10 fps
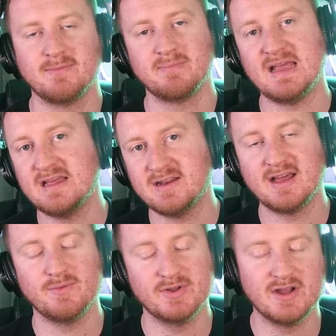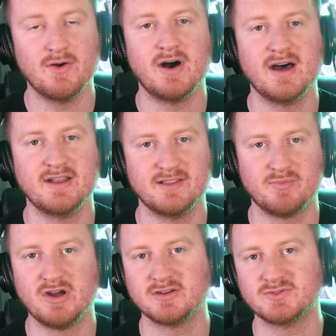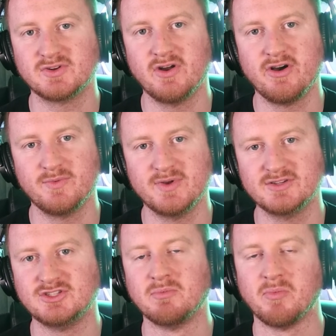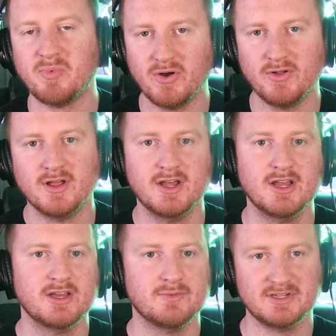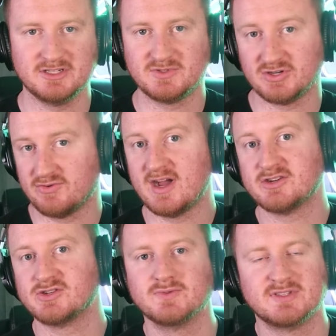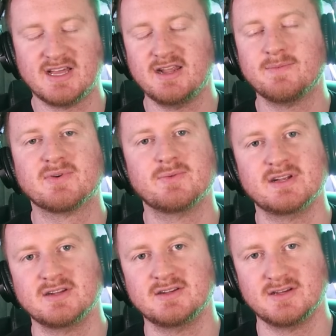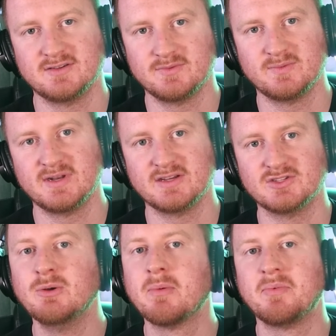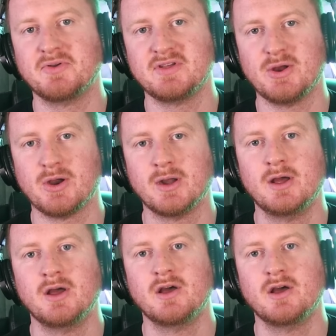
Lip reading: Now, Peyton, that would go on, the Broncos would go on and win a Super Bowl, which I'm sure Rodgers would sign up for winning a Super Bowl here.